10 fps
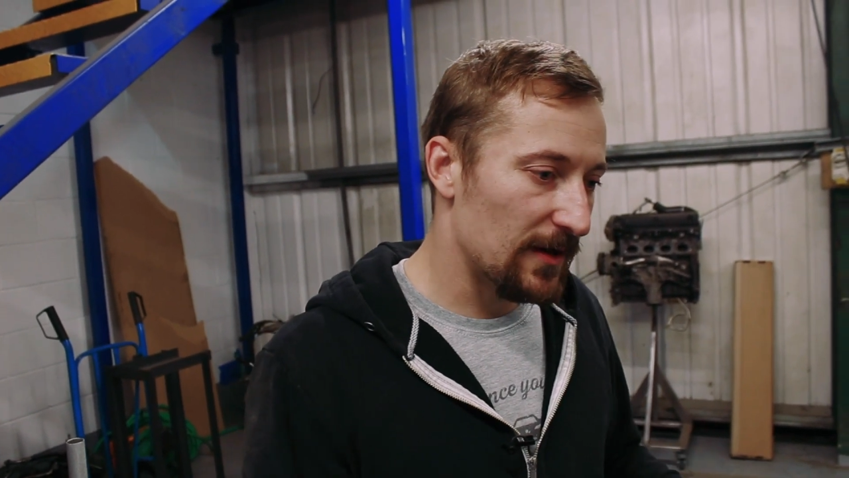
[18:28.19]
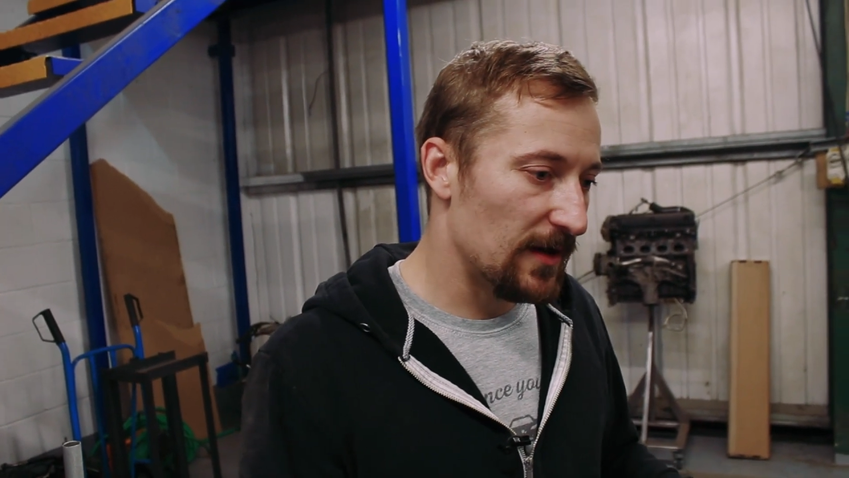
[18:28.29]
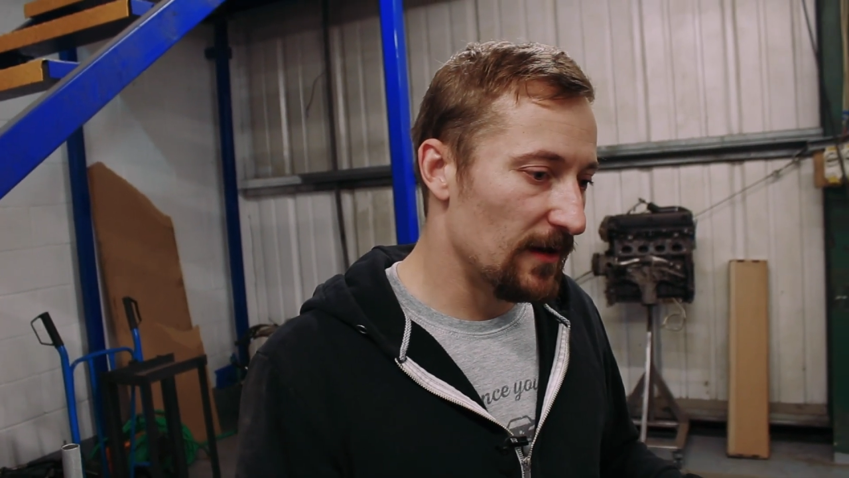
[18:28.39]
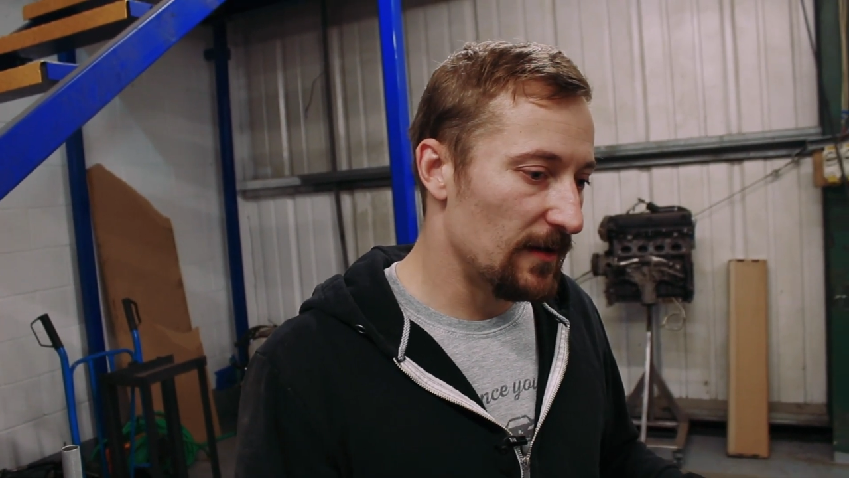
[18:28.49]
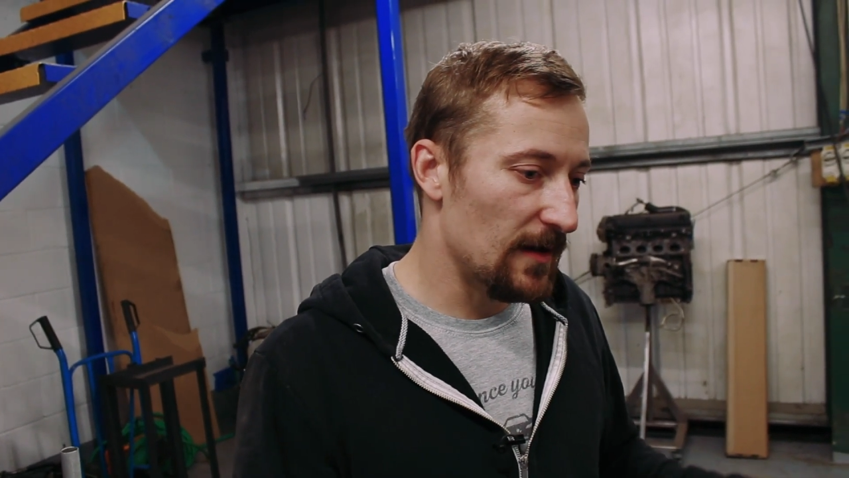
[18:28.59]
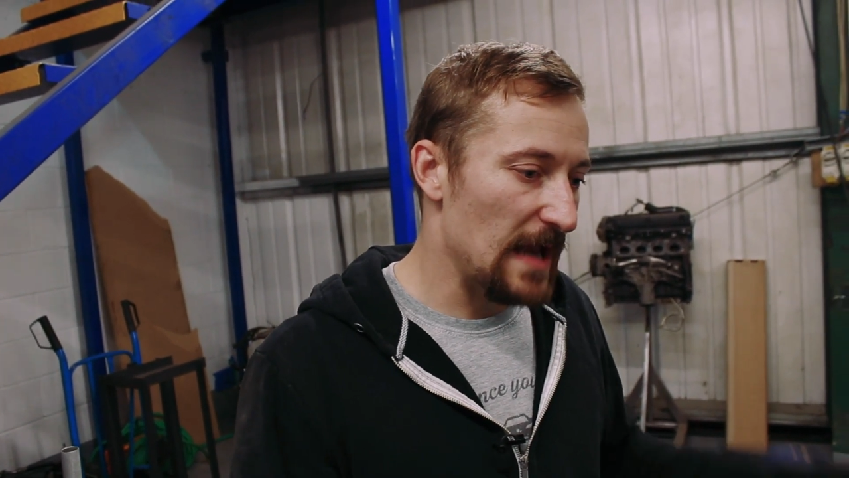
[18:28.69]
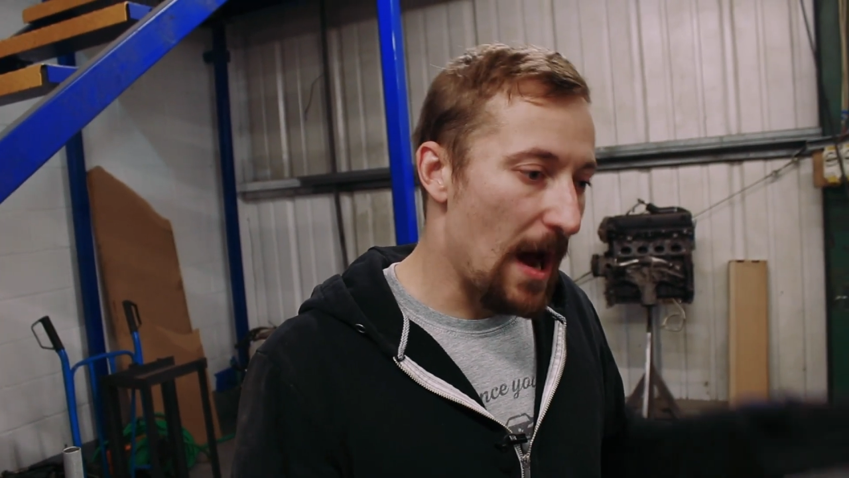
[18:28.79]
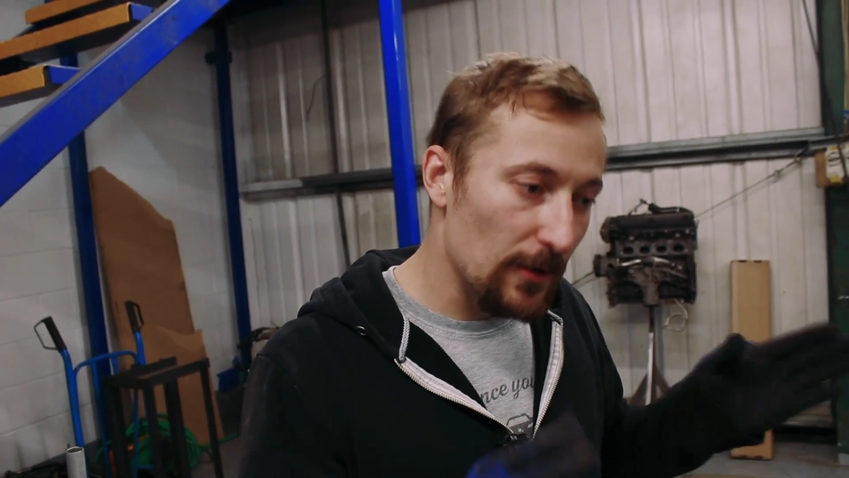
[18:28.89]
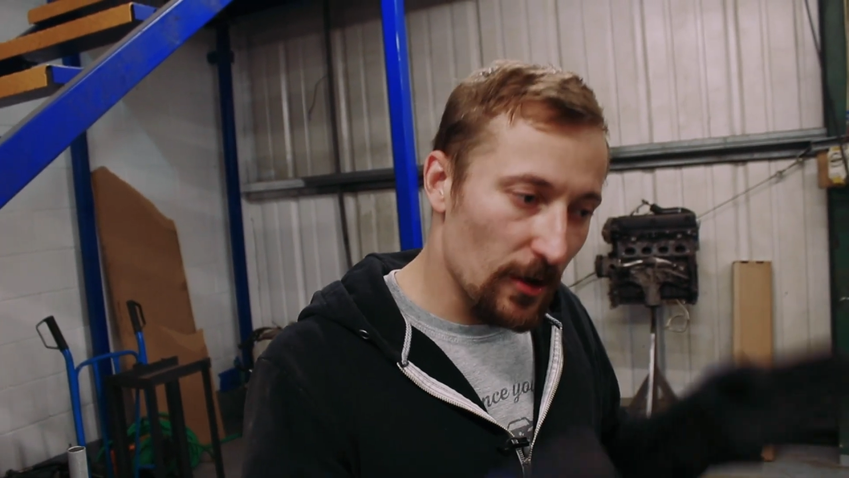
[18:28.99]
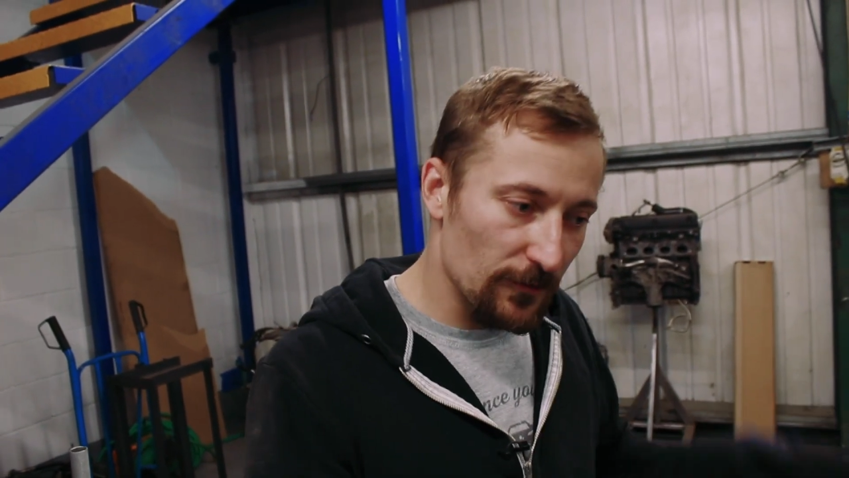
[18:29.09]

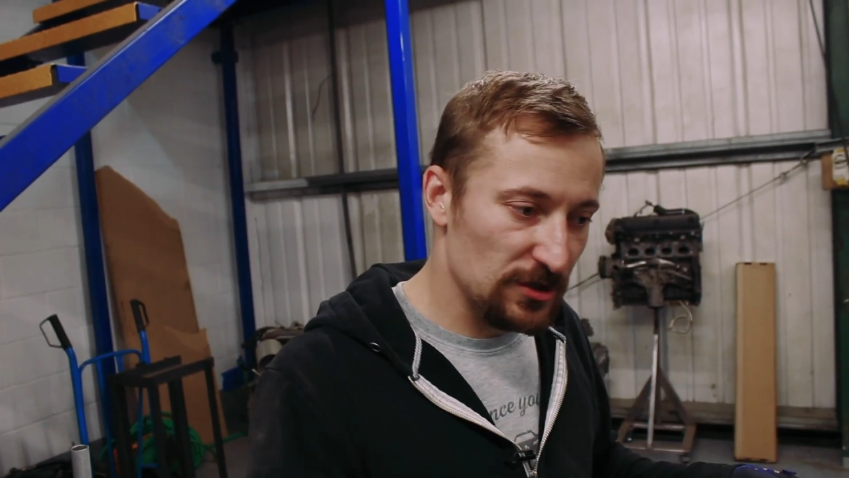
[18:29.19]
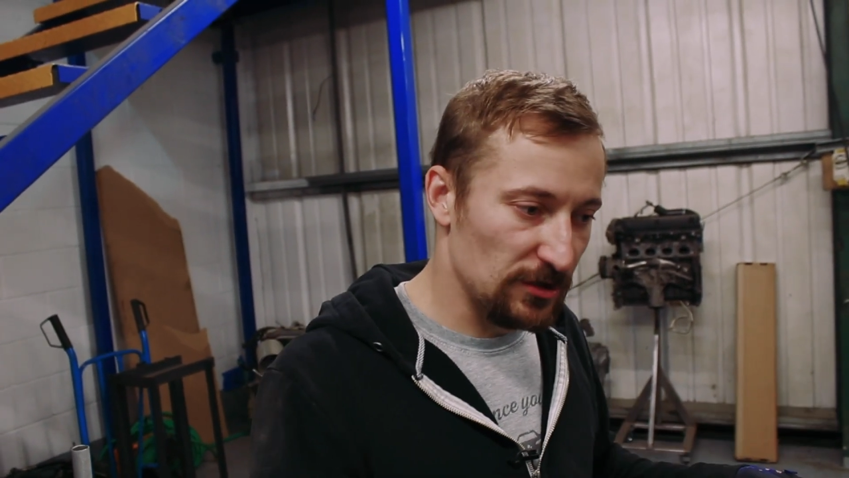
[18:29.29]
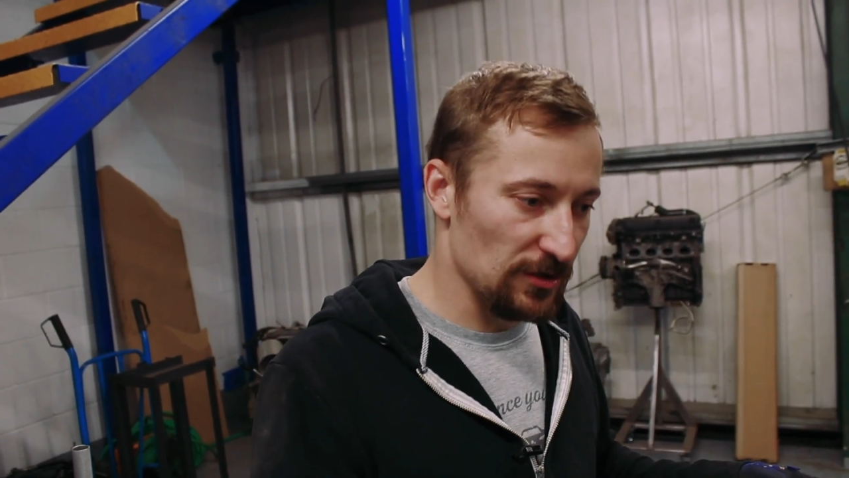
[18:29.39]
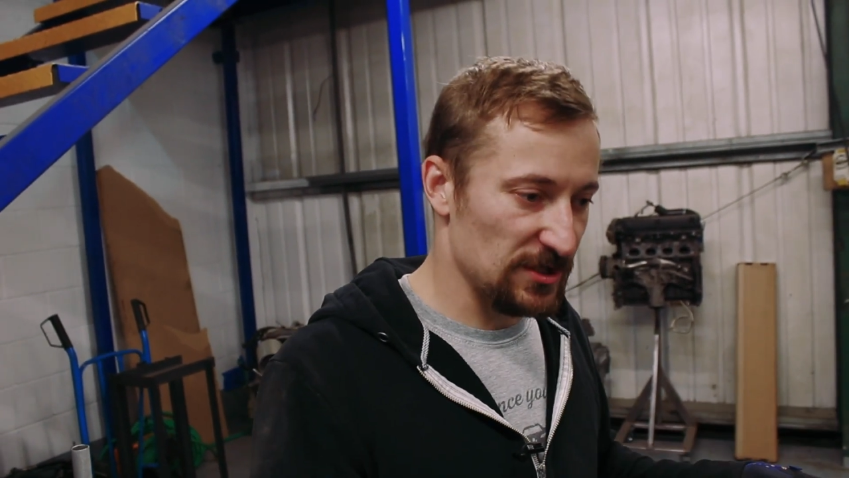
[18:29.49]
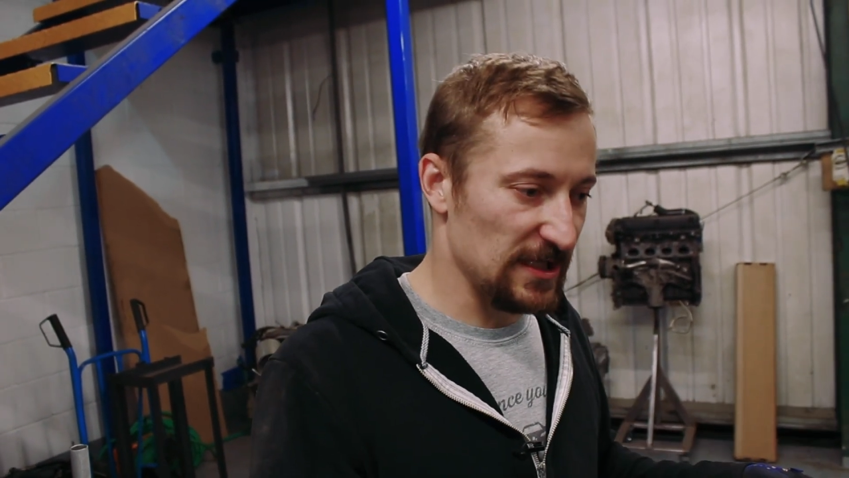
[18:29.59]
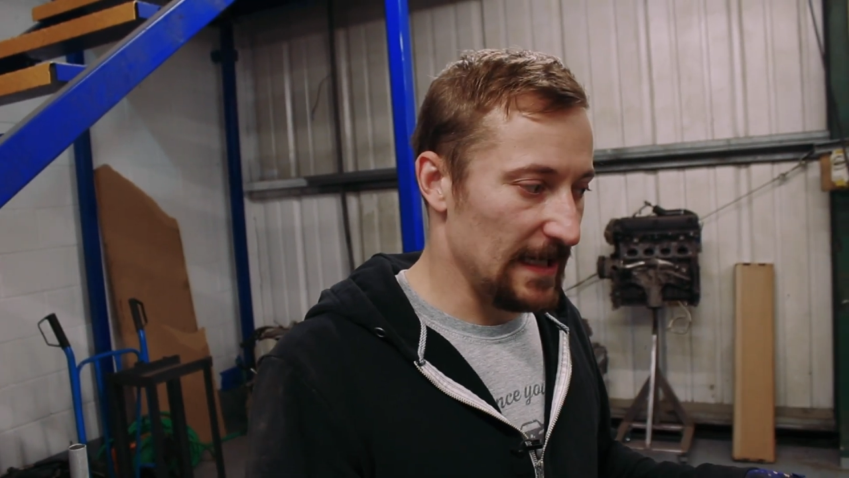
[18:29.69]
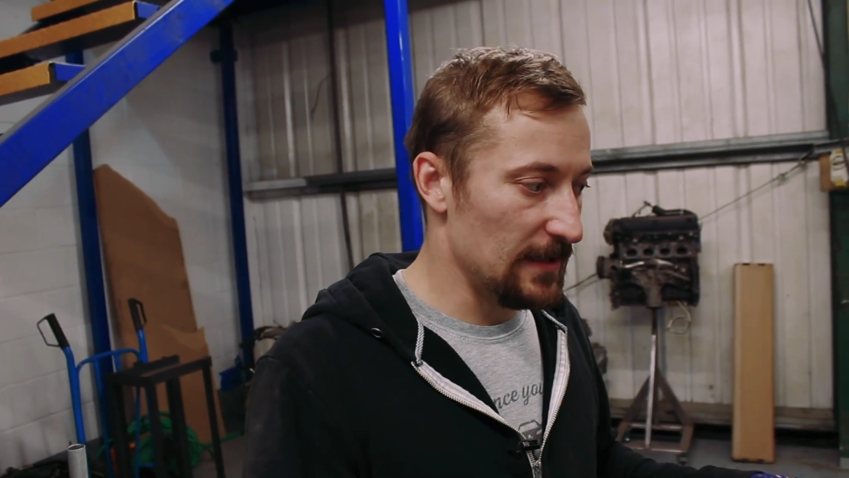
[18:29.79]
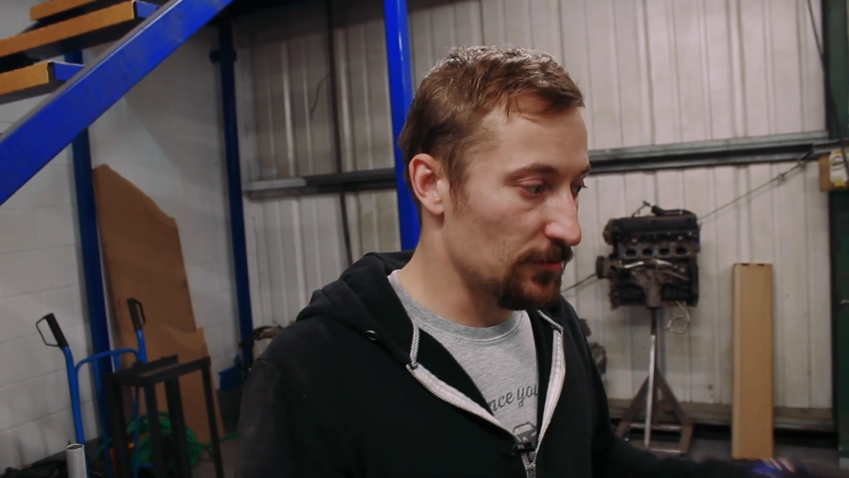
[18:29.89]
we've got the struts in,